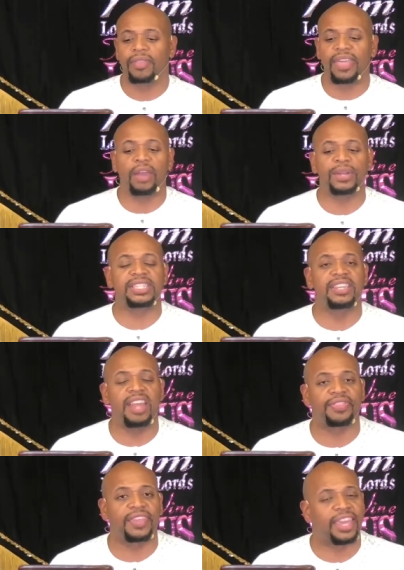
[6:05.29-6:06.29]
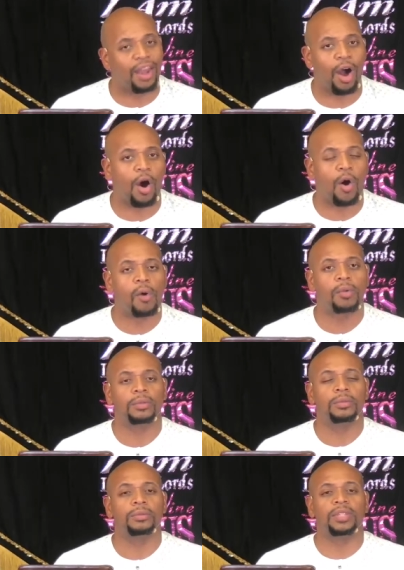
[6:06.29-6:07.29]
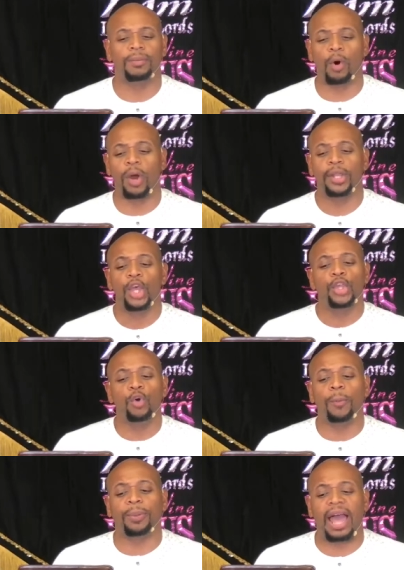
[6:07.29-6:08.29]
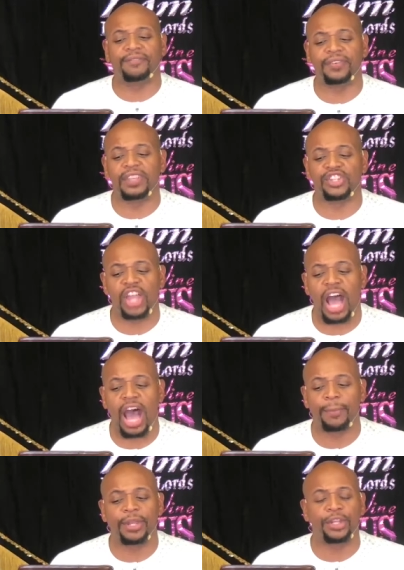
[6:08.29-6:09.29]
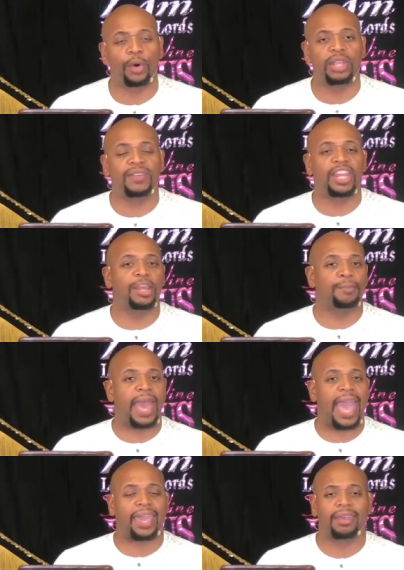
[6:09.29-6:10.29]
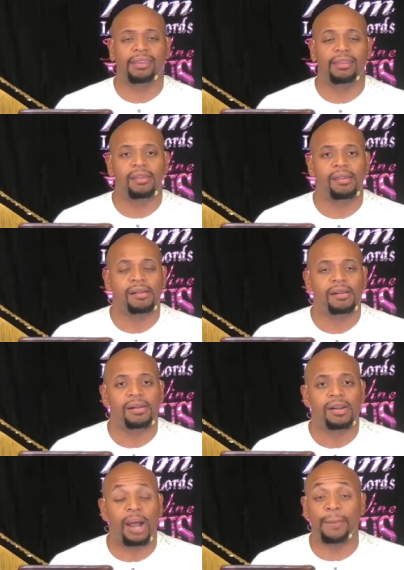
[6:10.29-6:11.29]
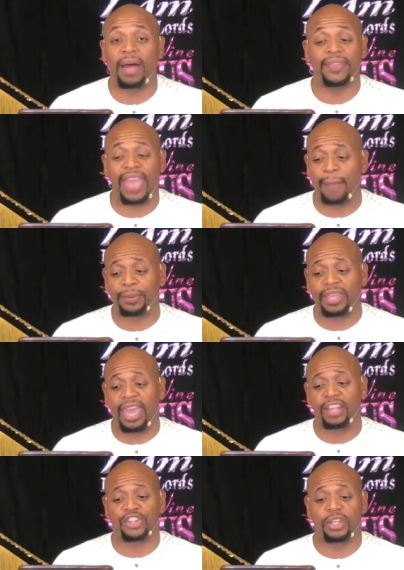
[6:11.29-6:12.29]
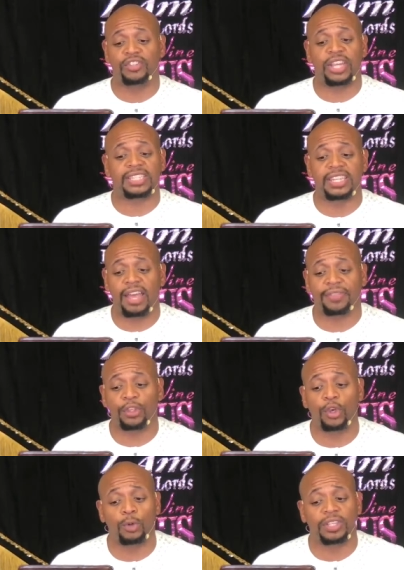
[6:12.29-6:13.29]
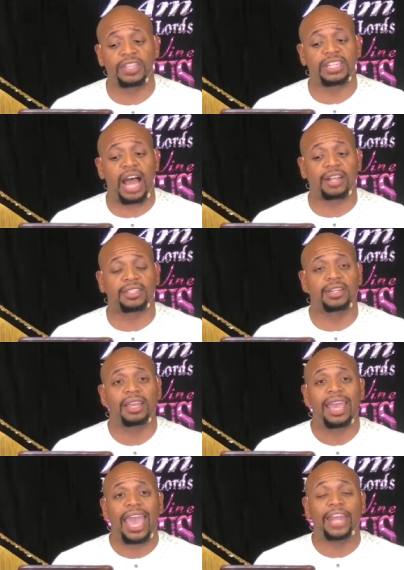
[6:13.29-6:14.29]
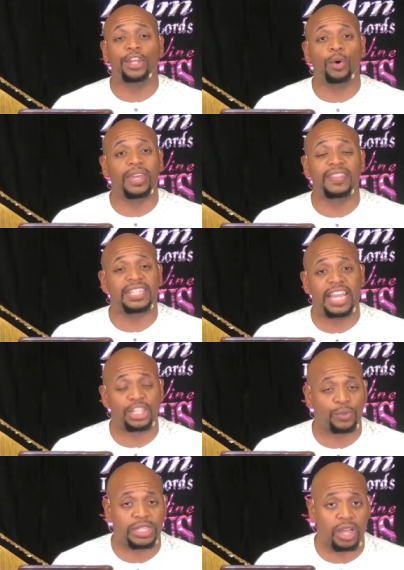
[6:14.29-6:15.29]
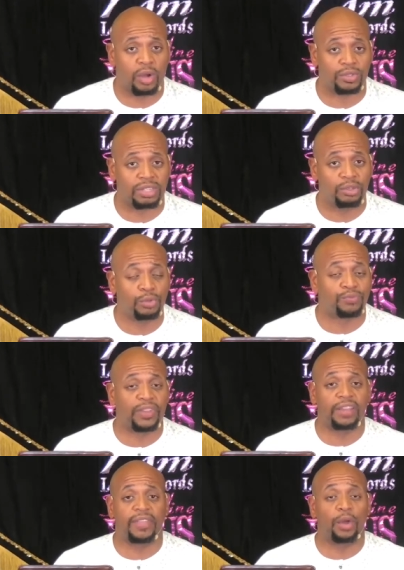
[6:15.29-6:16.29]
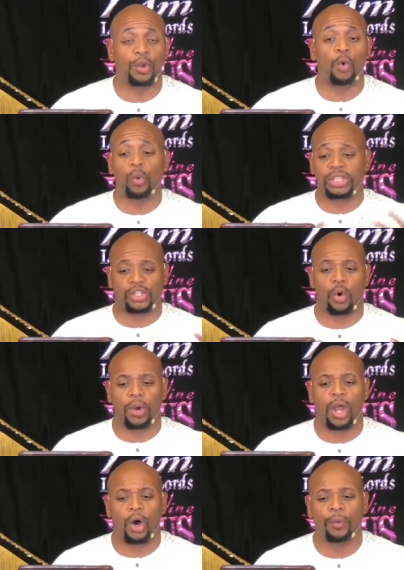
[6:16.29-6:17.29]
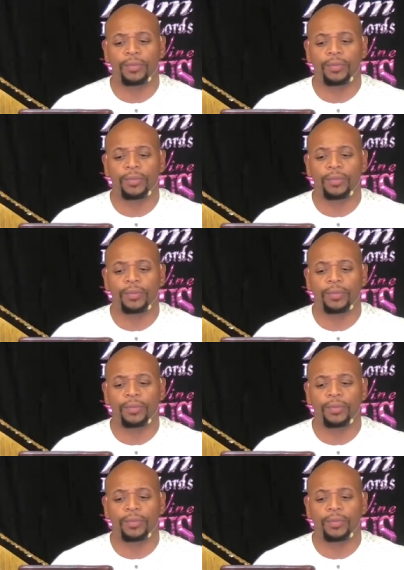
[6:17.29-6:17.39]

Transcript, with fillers: There is nothing at all. Come on. You apply for the job and don't even hear back about the application. Just nothing. You go to the doctor and don't get the test results, and you figure they'll know what's going on.